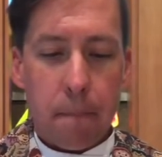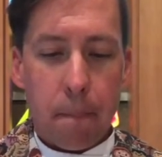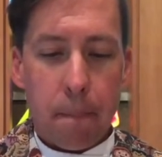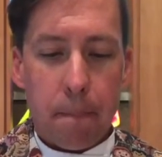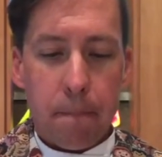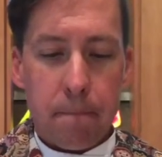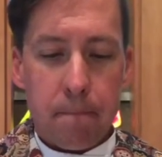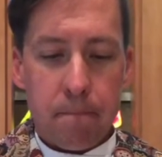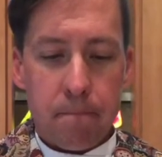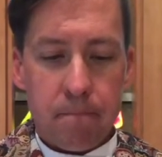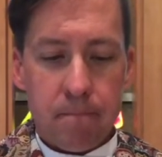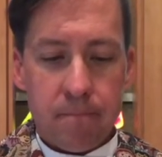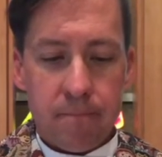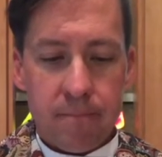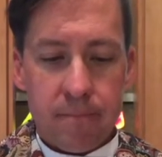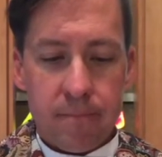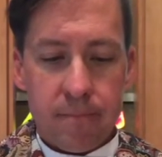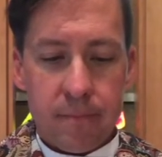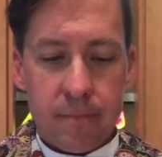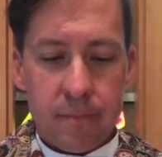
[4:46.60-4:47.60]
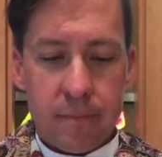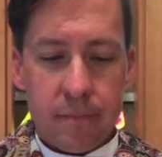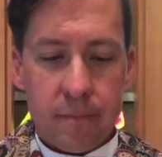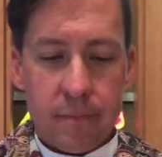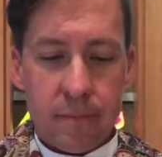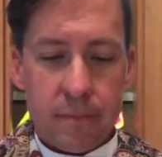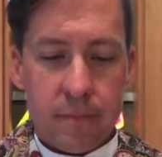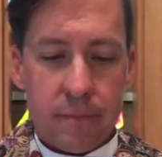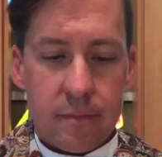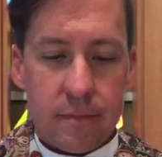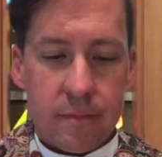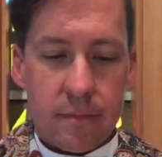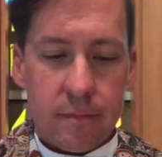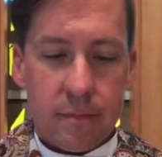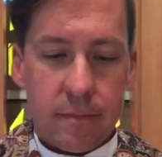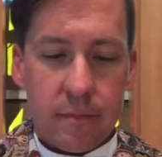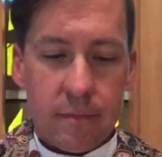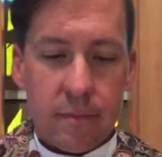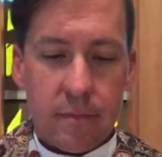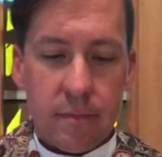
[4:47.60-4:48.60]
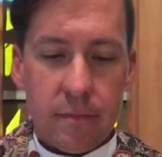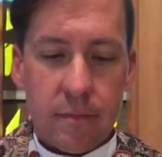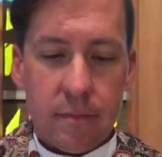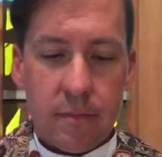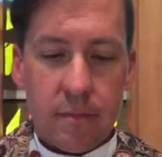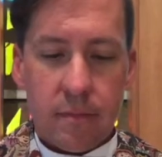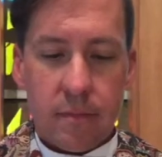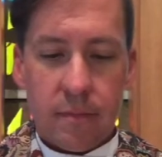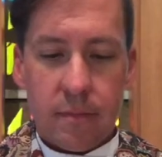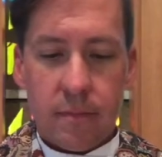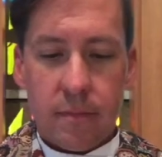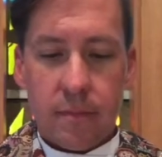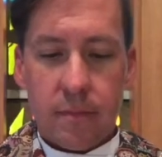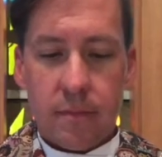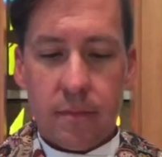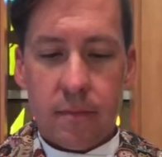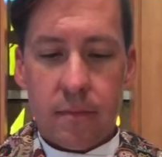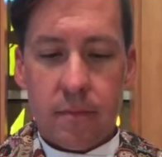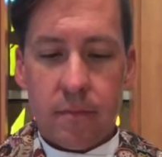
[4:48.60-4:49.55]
[no speech]